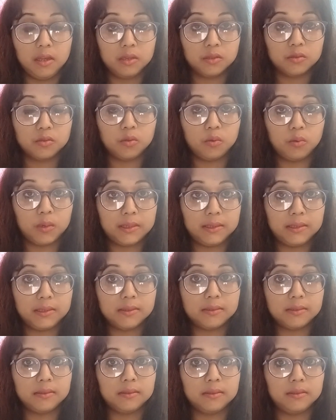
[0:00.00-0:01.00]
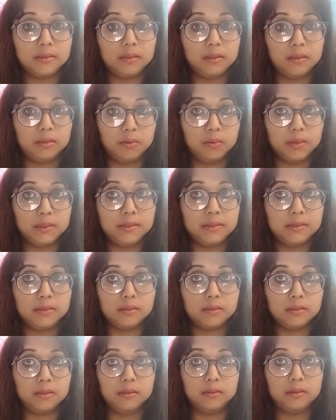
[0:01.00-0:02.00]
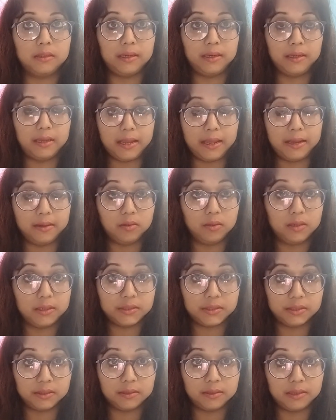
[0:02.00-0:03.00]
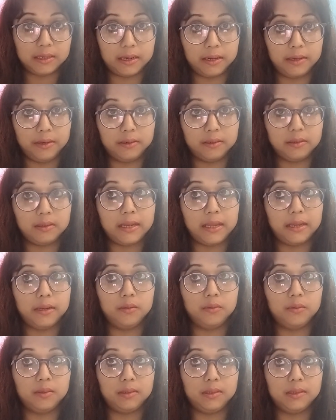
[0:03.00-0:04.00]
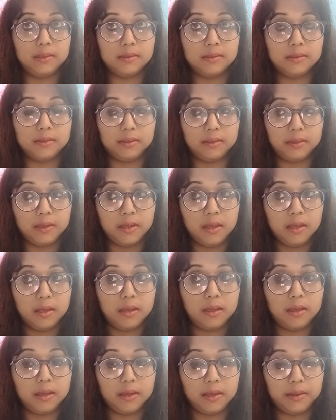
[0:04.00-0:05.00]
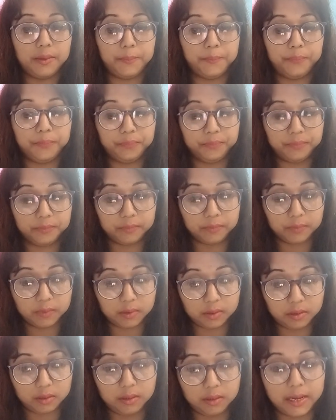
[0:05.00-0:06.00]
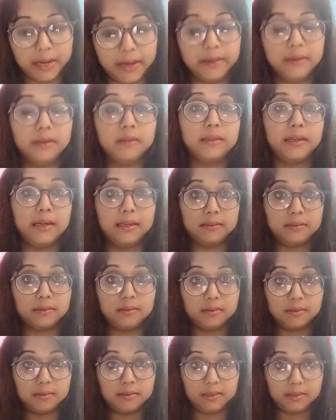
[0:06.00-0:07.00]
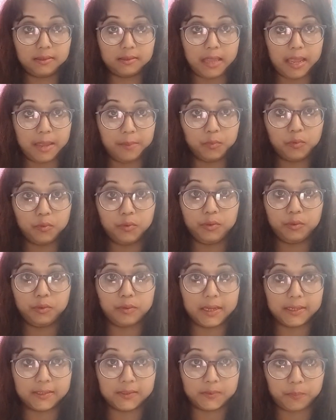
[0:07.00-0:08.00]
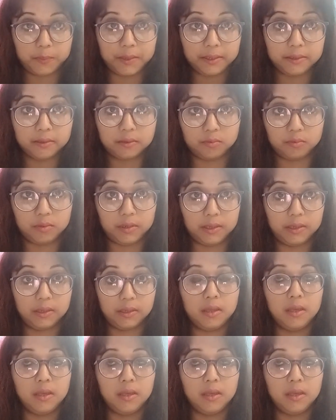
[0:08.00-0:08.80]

So what is adolescent learner and what is learner characteristics I am going to explain today.